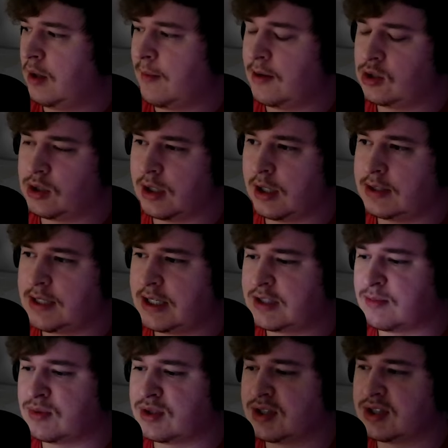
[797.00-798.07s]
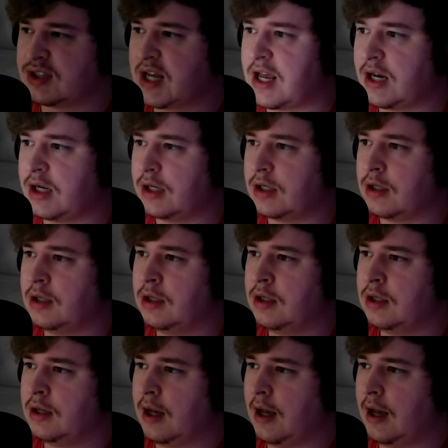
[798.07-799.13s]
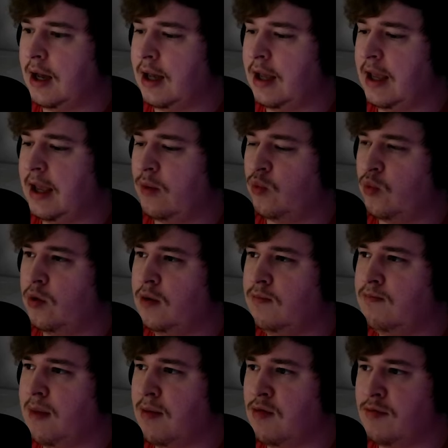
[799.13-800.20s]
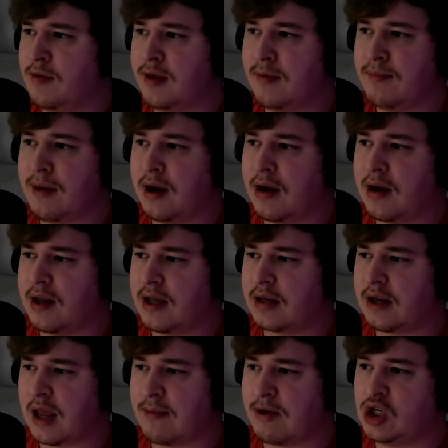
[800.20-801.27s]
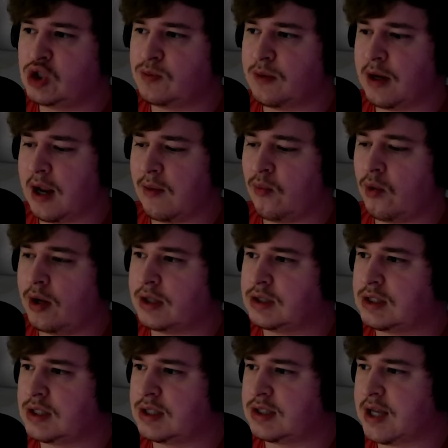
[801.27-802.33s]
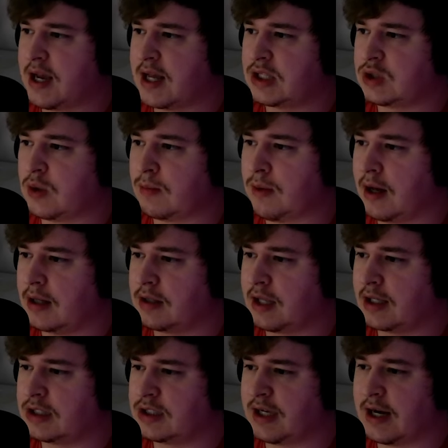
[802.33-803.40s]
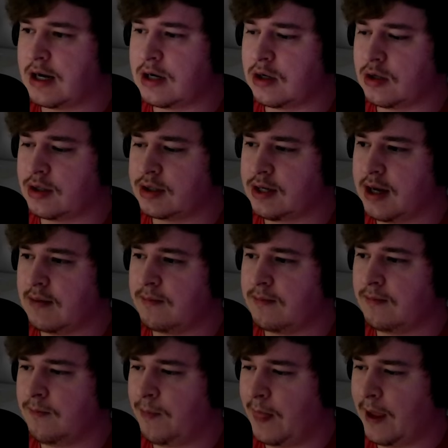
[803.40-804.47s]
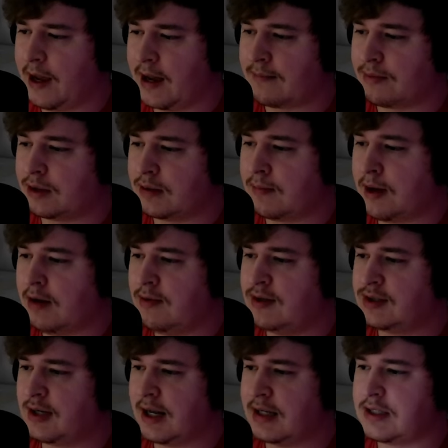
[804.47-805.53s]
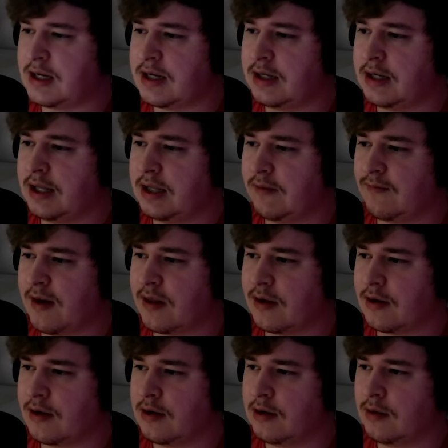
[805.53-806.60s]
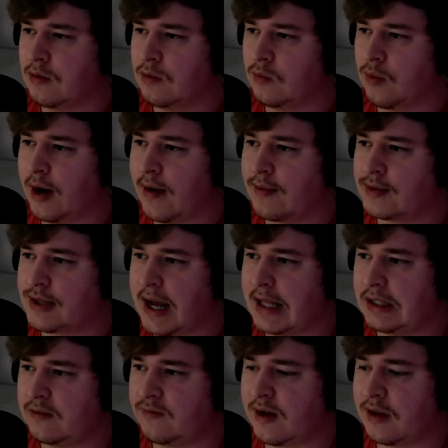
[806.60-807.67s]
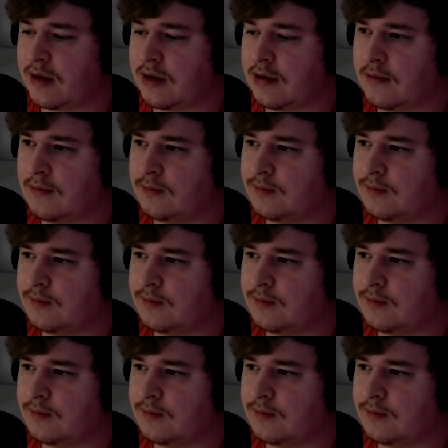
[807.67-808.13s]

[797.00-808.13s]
I'm actually going to take some sustain here. It would maybe be better to get damage, but I want sustain so I'm not like scared all the time. Uh, but the main reason I didn't get the feather when I was at the feather,